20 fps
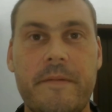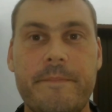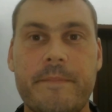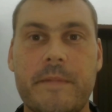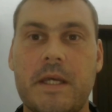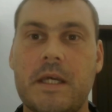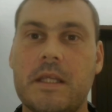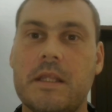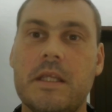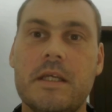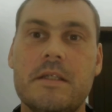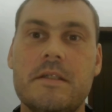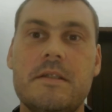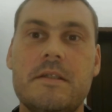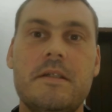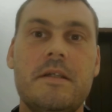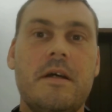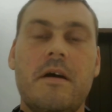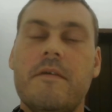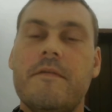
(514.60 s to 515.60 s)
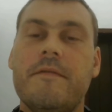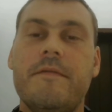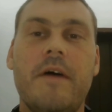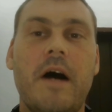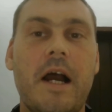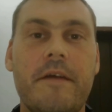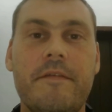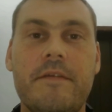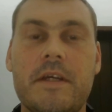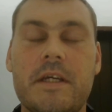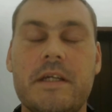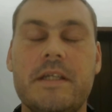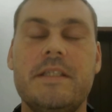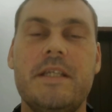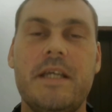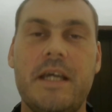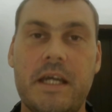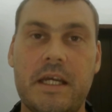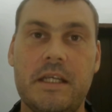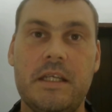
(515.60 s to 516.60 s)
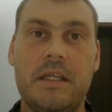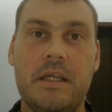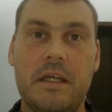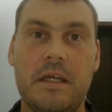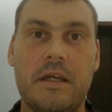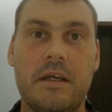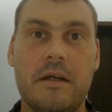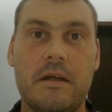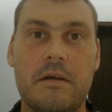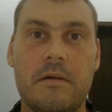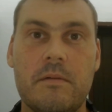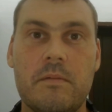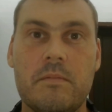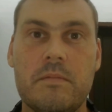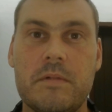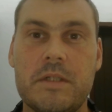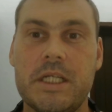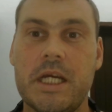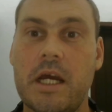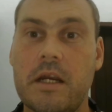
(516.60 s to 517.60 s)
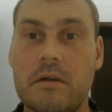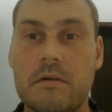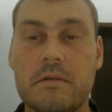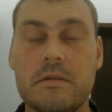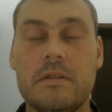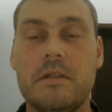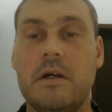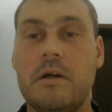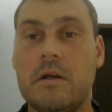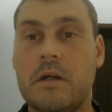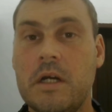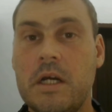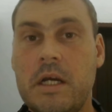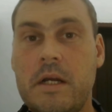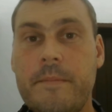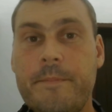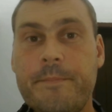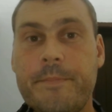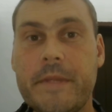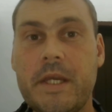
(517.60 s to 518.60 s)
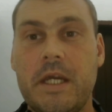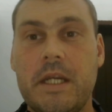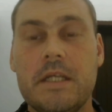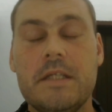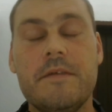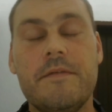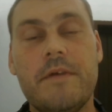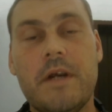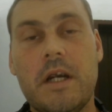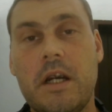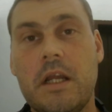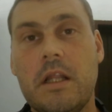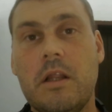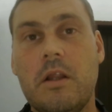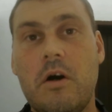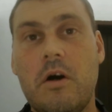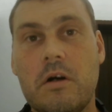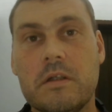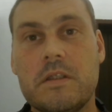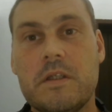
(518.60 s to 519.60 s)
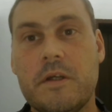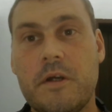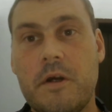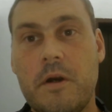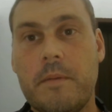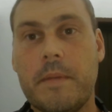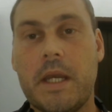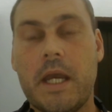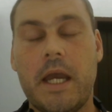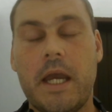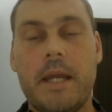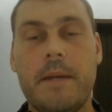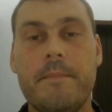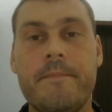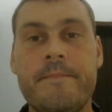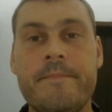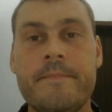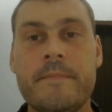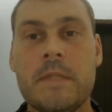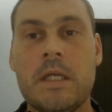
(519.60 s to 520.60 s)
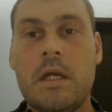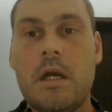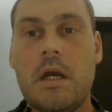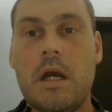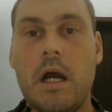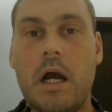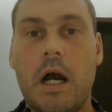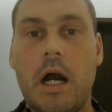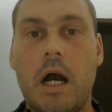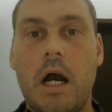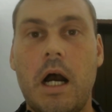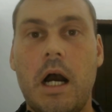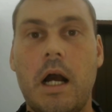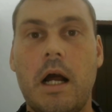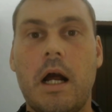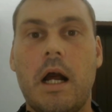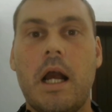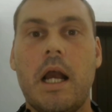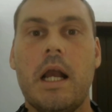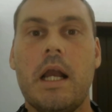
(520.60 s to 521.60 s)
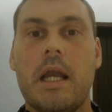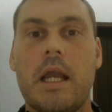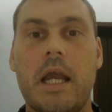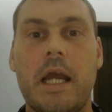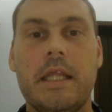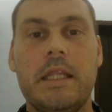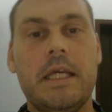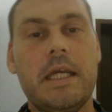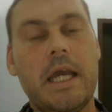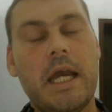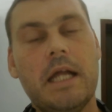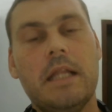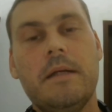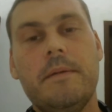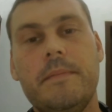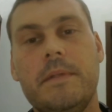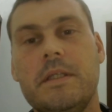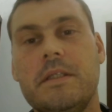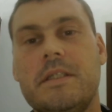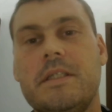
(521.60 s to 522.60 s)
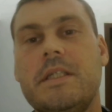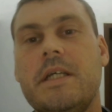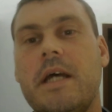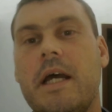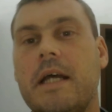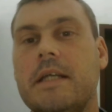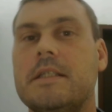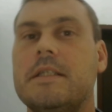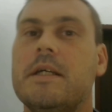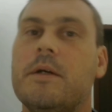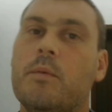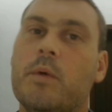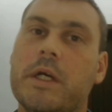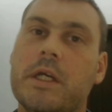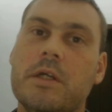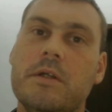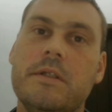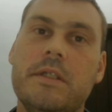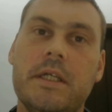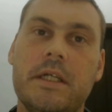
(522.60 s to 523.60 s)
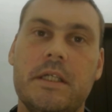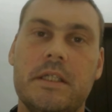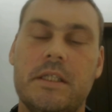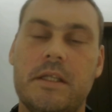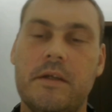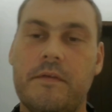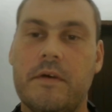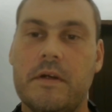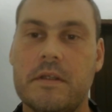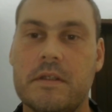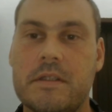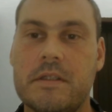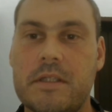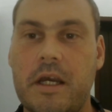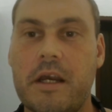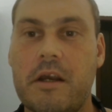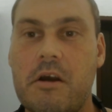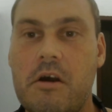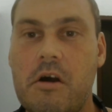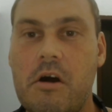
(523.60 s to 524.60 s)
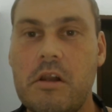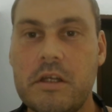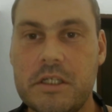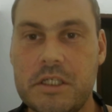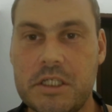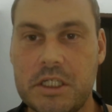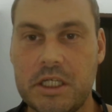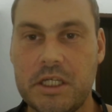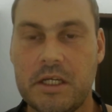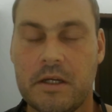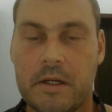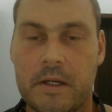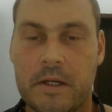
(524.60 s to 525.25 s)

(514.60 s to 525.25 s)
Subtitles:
in this 5-year, 10-year channel. So it is a very long-term game. And the element, as I said, we're using different psychology,